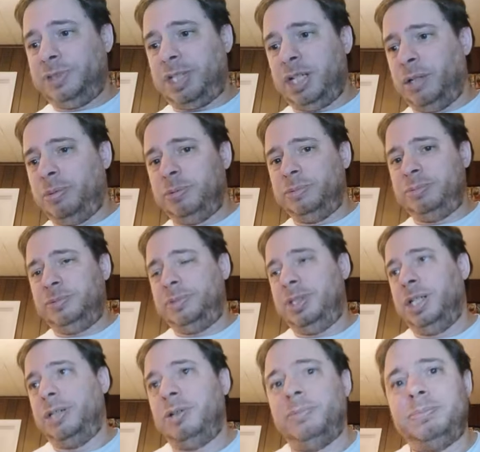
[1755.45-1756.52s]
I don't
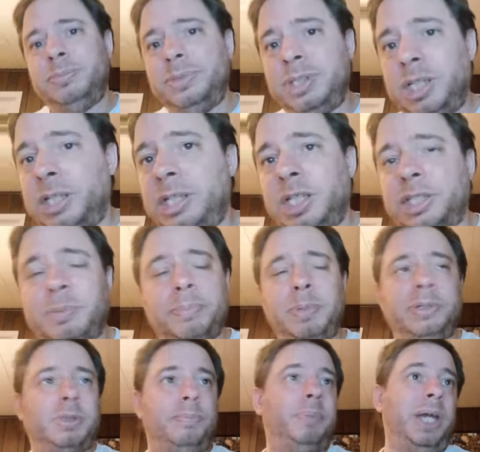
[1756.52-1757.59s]
you know it's a
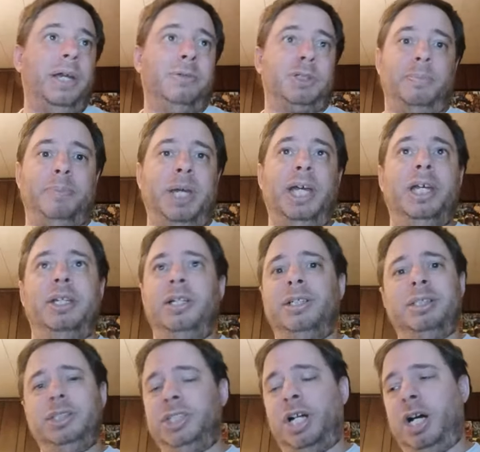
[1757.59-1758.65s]
it's a bad it was a bad
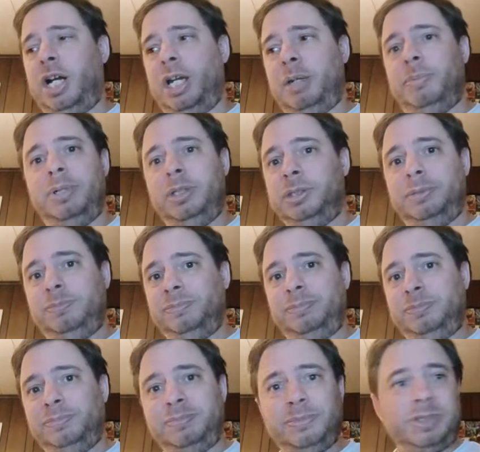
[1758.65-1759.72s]
time
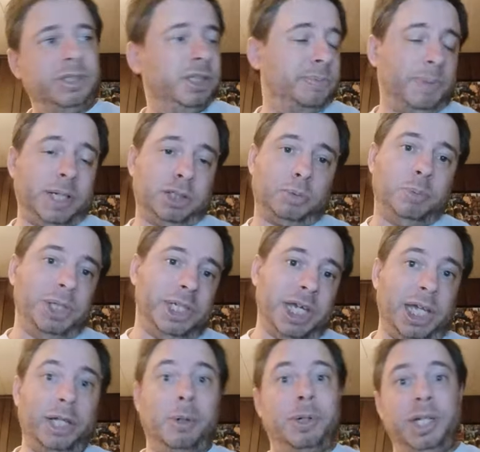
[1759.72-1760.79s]
this past
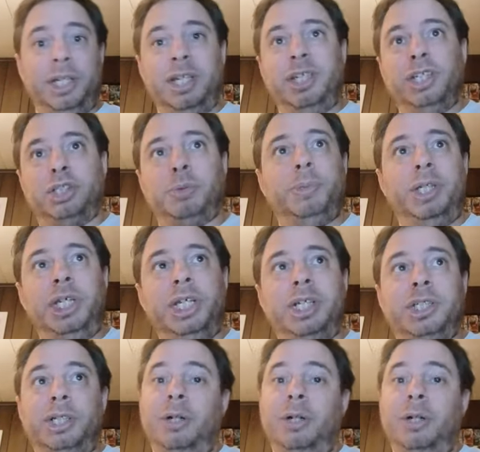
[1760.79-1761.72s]
weekend going into this week.